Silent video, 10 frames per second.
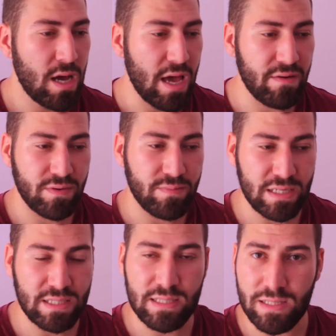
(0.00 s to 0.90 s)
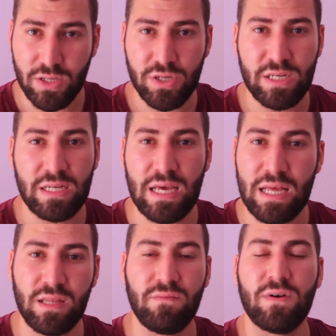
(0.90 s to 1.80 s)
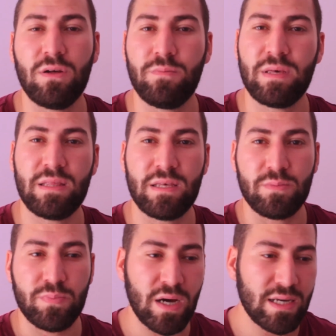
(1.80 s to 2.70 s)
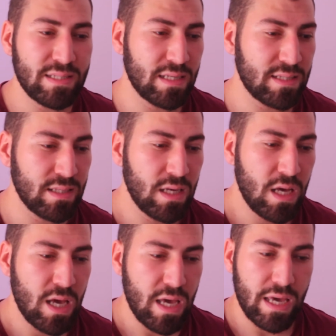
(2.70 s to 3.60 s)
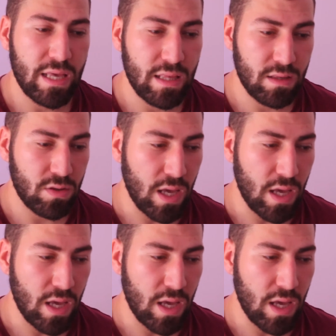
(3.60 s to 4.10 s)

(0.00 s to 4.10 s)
Everybody's learning and developing their process. and